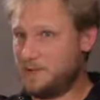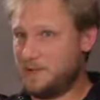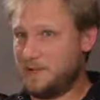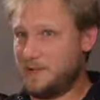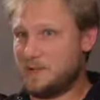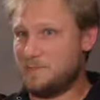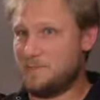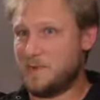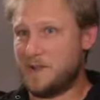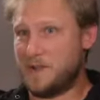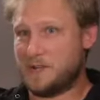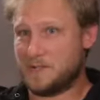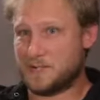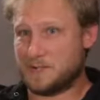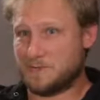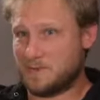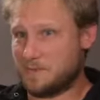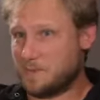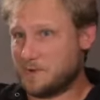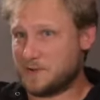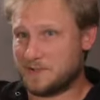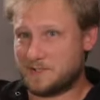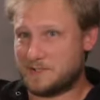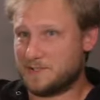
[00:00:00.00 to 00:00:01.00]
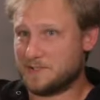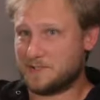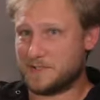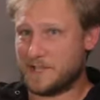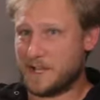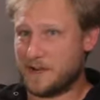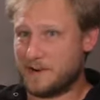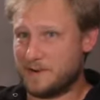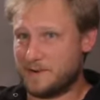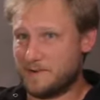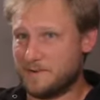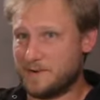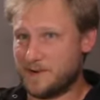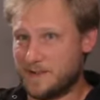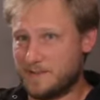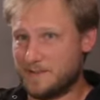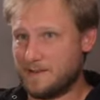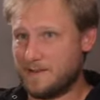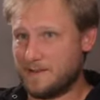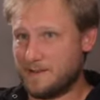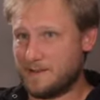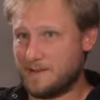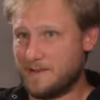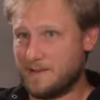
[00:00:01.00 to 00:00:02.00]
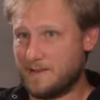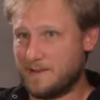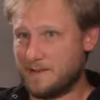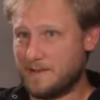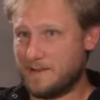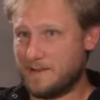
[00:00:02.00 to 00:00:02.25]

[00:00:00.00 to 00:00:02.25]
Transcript: good measure of a person's sanity right there.